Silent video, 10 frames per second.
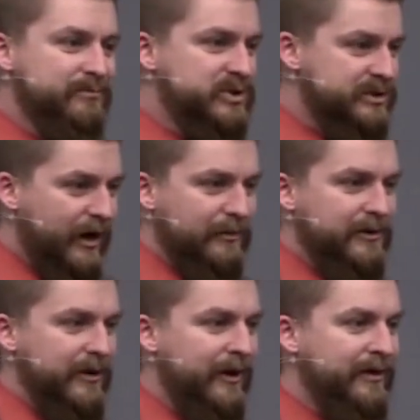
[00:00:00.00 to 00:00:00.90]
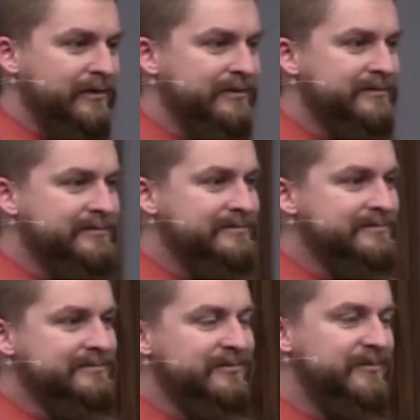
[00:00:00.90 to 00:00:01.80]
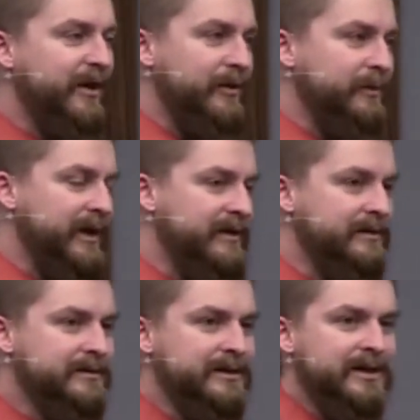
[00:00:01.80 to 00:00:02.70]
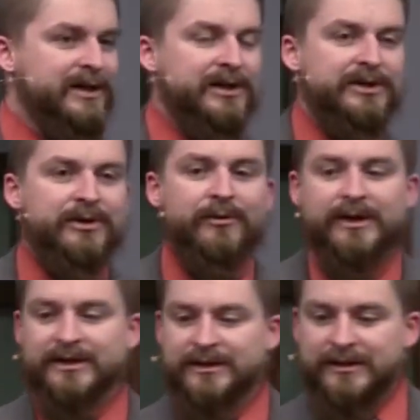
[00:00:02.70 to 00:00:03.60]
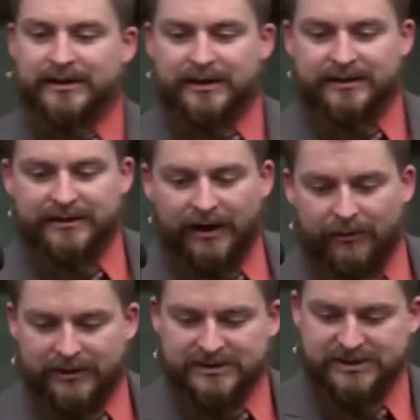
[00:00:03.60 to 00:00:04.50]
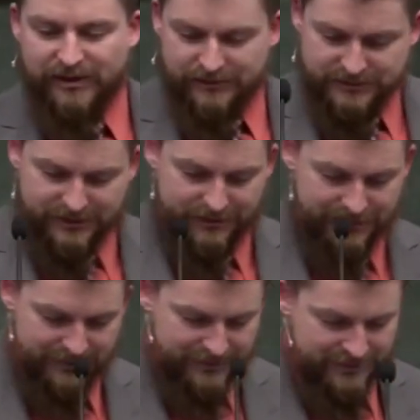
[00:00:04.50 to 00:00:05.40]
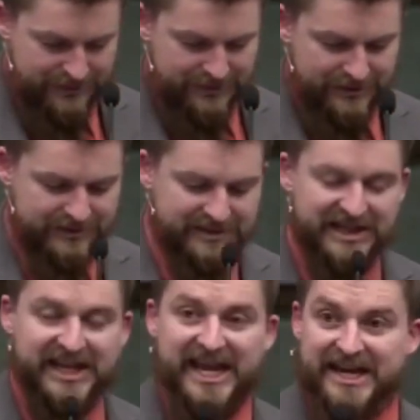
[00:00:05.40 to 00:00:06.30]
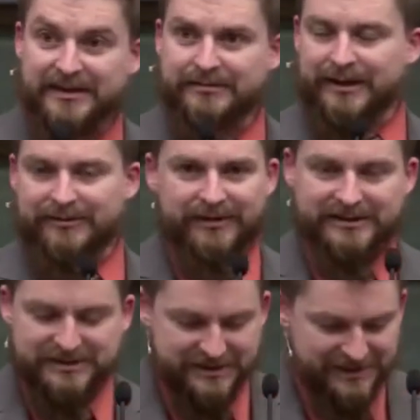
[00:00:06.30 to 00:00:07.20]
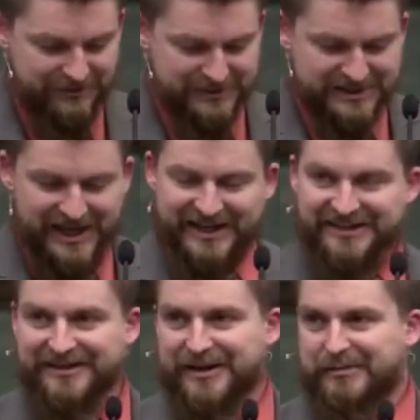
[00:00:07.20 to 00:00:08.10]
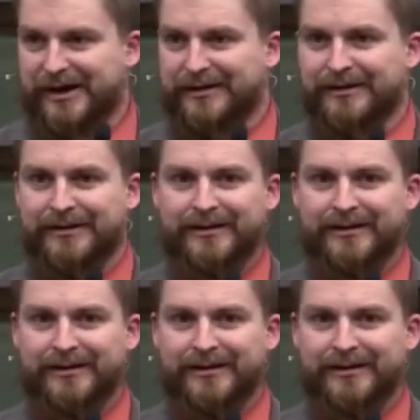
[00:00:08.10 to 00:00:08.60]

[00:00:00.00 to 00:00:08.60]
Put your garment on. Follow me. You know what? Not one soldier did anything. In fact, it doesn't even say anything about it.